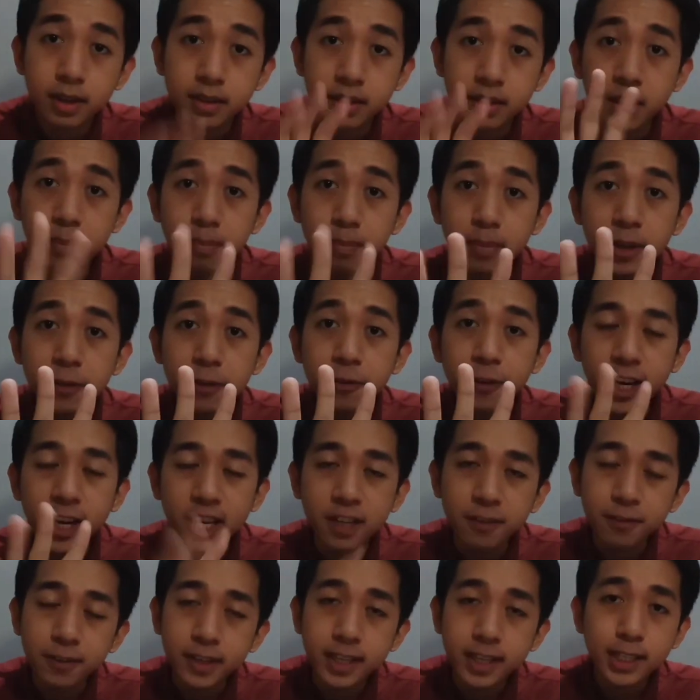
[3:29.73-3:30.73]
Number
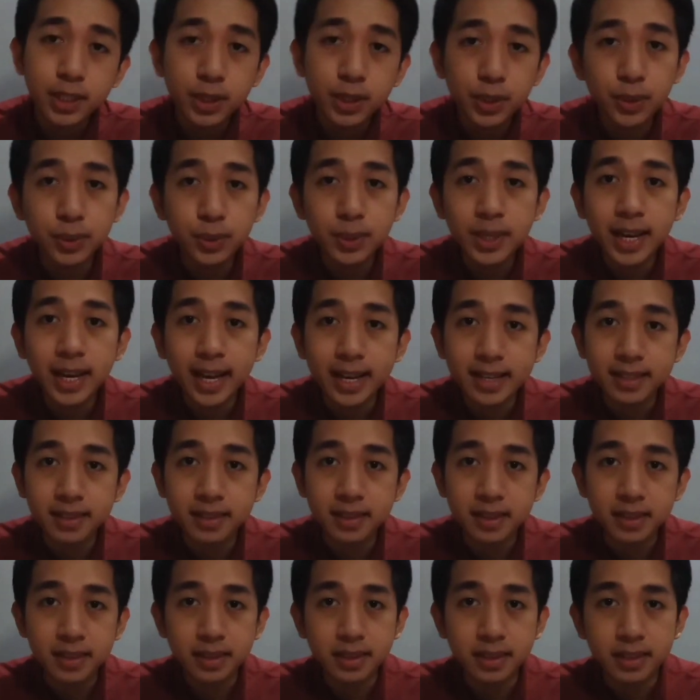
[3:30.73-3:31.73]
5 is to utilize
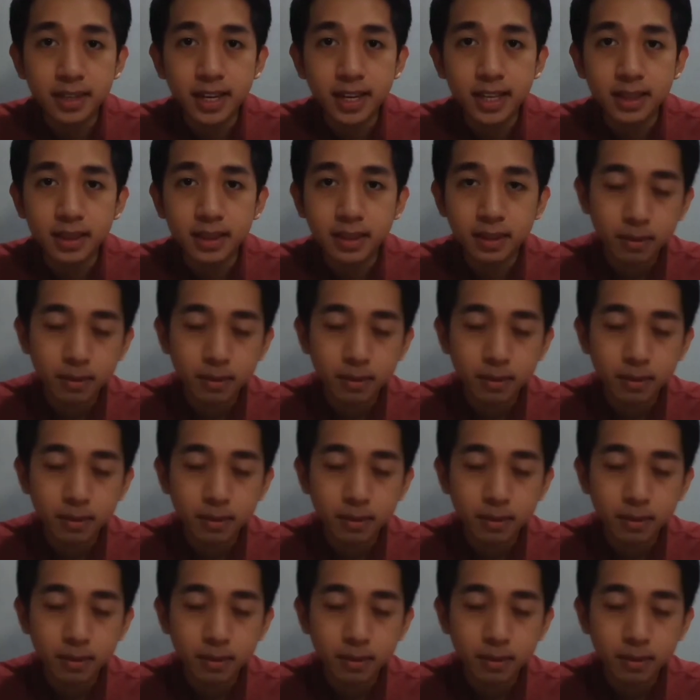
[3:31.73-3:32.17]
the internet.